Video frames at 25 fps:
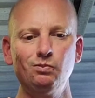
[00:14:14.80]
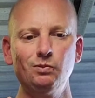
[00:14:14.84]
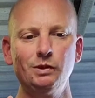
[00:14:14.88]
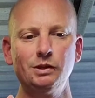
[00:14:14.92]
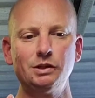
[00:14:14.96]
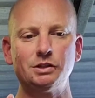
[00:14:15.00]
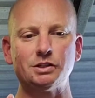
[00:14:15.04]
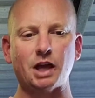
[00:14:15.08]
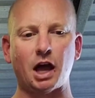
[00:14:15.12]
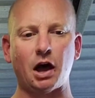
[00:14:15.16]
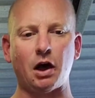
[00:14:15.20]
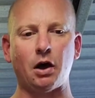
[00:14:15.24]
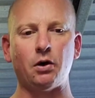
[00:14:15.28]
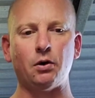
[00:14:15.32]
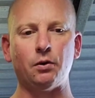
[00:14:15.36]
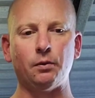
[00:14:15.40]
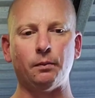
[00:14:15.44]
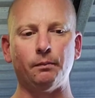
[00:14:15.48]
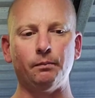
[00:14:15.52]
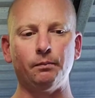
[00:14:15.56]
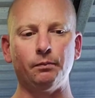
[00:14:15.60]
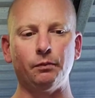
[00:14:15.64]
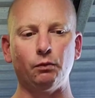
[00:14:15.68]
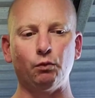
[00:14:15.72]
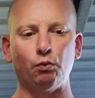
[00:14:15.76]
So
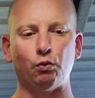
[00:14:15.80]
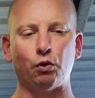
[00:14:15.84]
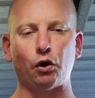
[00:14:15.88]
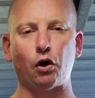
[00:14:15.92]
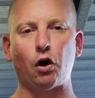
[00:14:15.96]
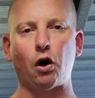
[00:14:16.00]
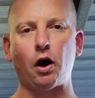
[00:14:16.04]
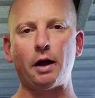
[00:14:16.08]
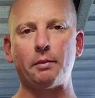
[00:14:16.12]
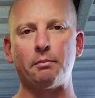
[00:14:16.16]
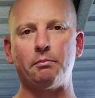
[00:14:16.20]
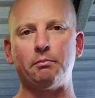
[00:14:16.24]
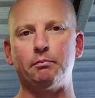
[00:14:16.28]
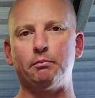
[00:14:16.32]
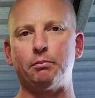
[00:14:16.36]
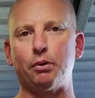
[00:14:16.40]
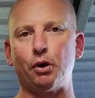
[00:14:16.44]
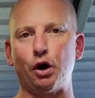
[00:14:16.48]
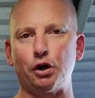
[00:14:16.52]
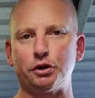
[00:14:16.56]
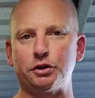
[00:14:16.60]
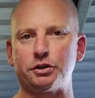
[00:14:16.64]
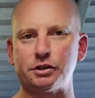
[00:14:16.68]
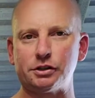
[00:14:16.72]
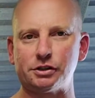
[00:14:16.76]
what I
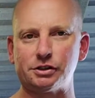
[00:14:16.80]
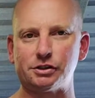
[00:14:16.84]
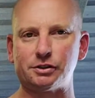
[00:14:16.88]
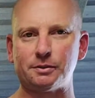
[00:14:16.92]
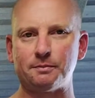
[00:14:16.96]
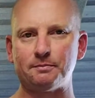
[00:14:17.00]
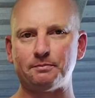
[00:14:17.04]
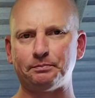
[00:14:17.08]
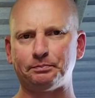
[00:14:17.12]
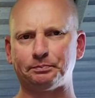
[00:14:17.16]
purchased